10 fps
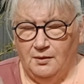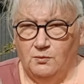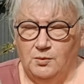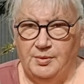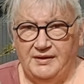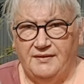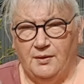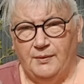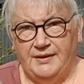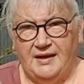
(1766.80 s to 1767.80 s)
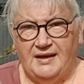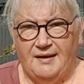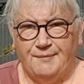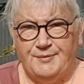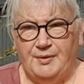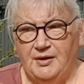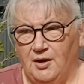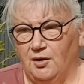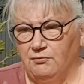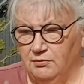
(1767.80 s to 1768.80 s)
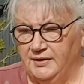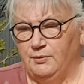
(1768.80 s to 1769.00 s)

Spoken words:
we'll believe that when that comes, but I really